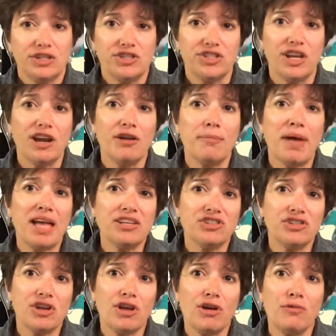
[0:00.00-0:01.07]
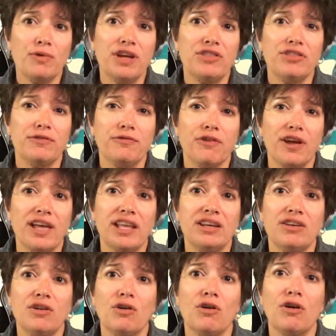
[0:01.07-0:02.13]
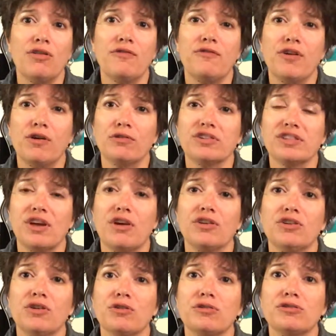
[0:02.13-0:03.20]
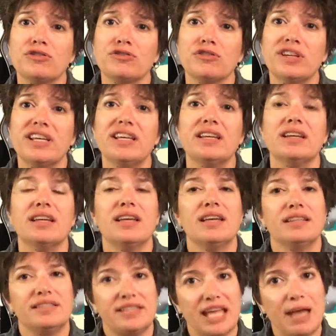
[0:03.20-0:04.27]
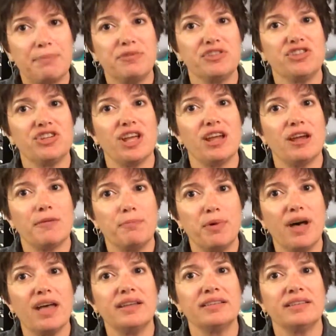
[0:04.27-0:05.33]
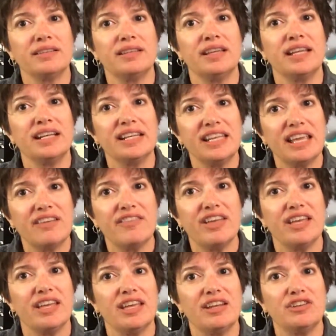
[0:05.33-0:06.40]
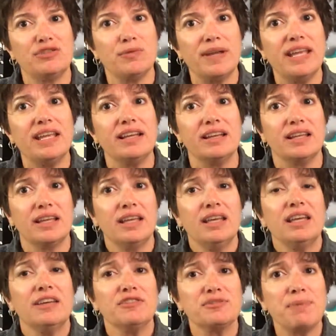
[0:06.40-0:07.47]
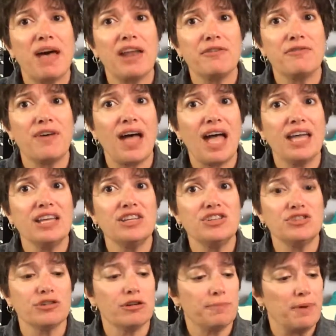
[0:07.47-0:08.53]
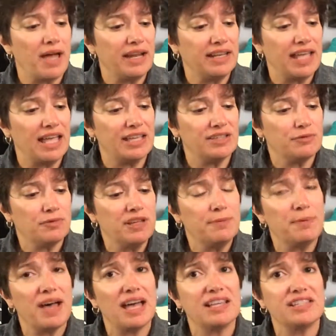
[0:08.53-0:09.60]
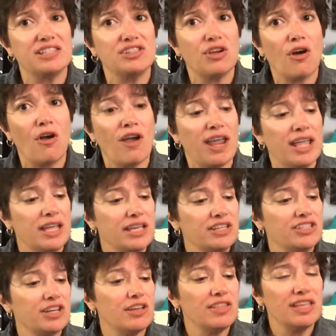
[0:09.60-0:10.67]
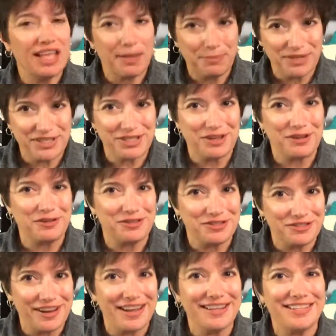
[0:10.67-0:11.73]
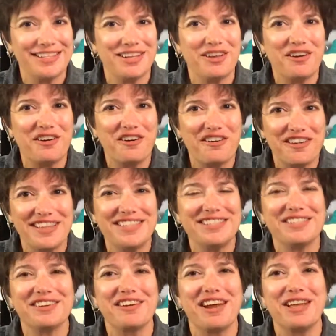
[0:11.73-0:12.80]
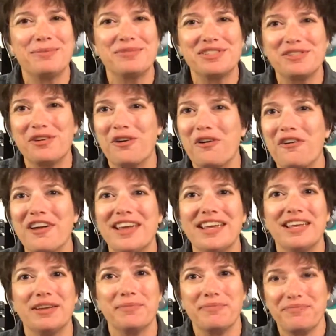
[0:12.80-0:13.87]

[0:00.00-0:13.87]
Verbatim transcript: Share my show with a friend or the folks on your street. Tap the share button and give it a tweet. If Spotify is your podcast repository, share the episode straight to your Instagram story.